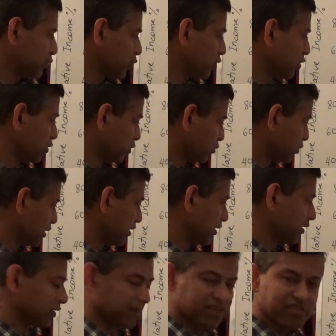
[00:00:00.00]
would look really
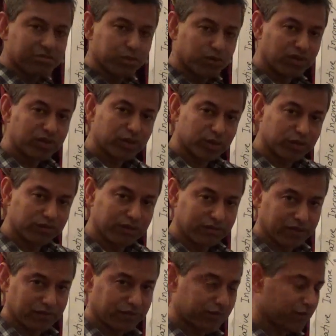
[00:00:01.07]
like a smooth curve
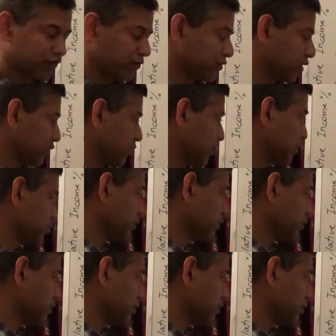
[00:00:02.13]
even up